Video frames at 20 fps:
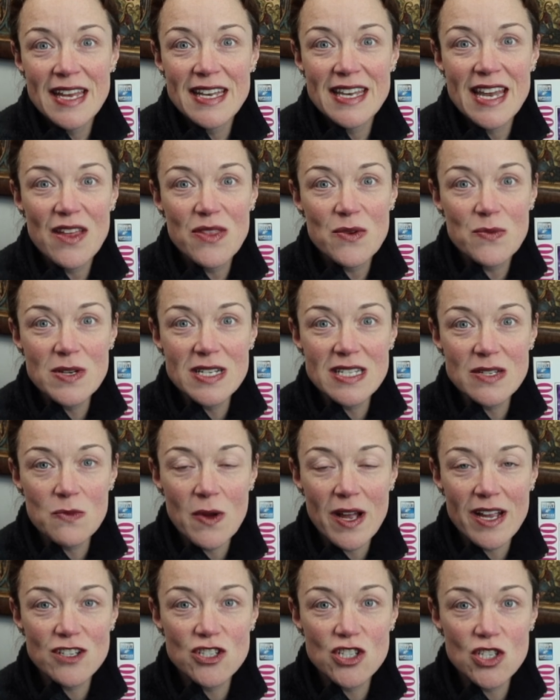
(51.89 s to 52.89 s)
Now, the reason
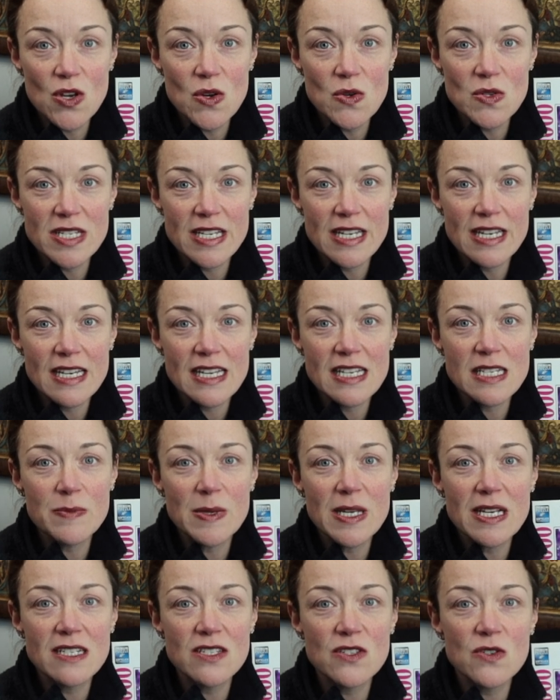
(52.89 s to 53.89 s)
why I chose it is
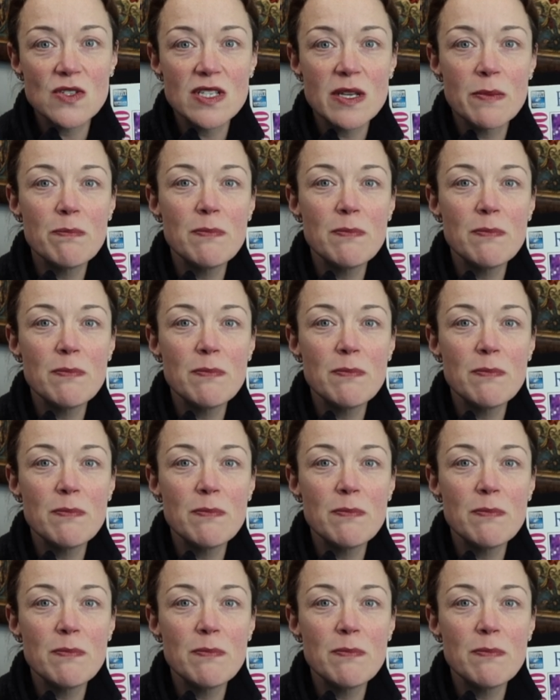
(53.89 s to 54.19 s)
because there's a